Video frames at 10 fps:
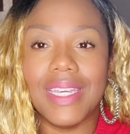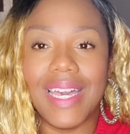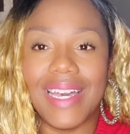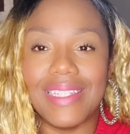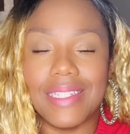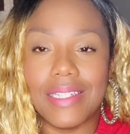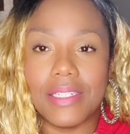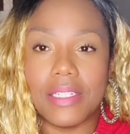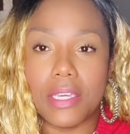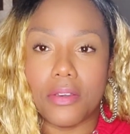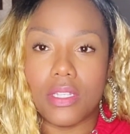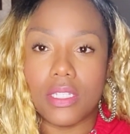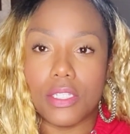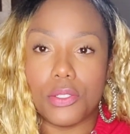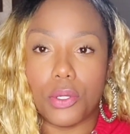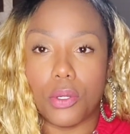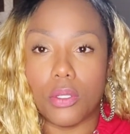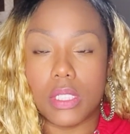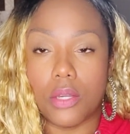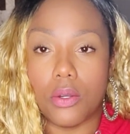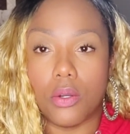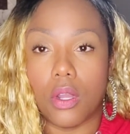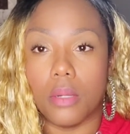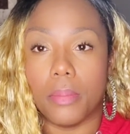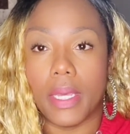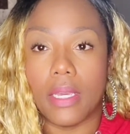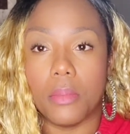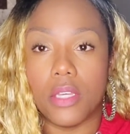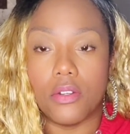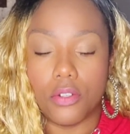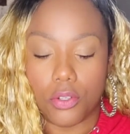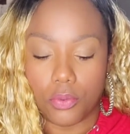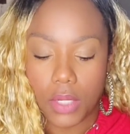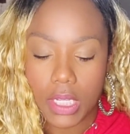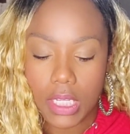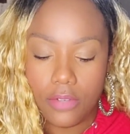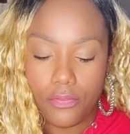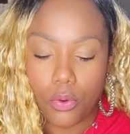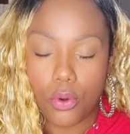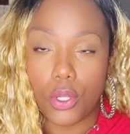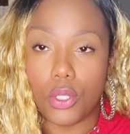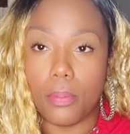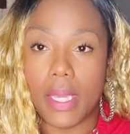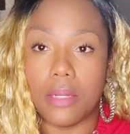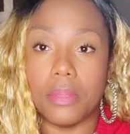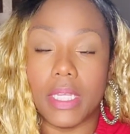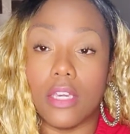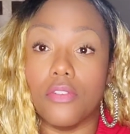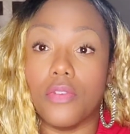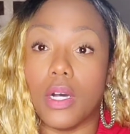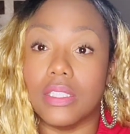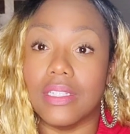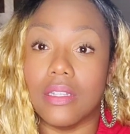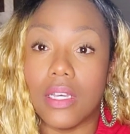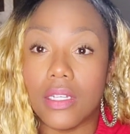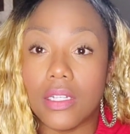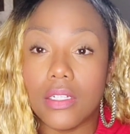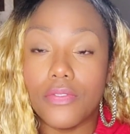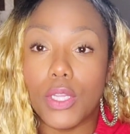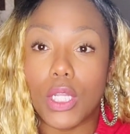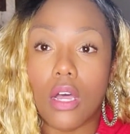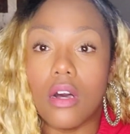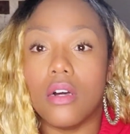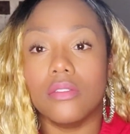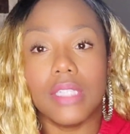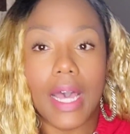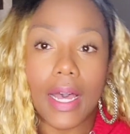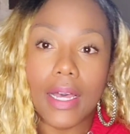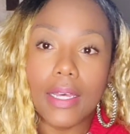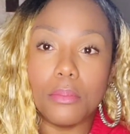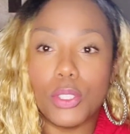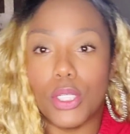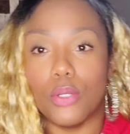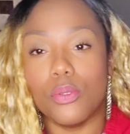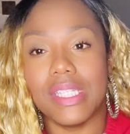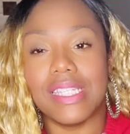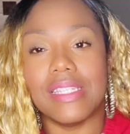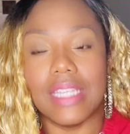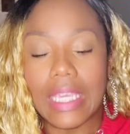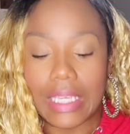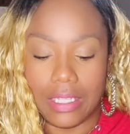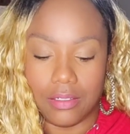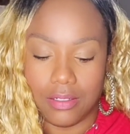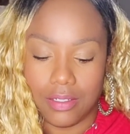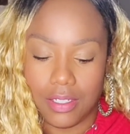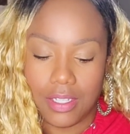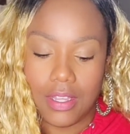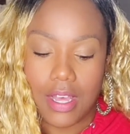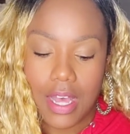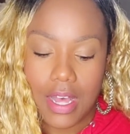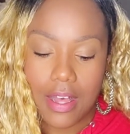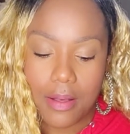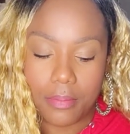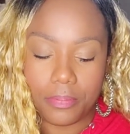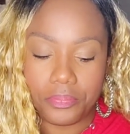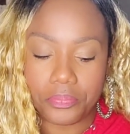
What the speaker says: Hi Sagittarius, it's your girl Tarot Card Bae. I'm here to do your reading for You Made a Player Fall in Love. Long time no see. I